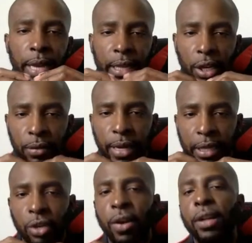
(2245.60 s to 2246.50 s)
at
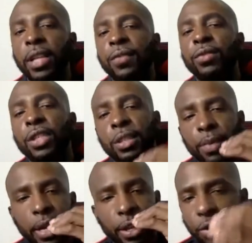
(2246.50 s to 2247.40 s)
the ground level just
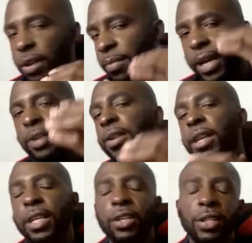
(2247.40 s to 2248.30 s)
by unit.
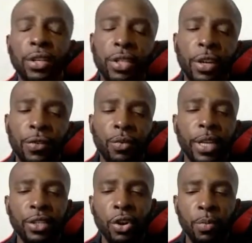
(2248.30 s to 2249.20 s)
There's different
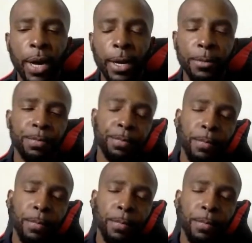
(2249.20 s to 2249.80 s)
ways to go about it.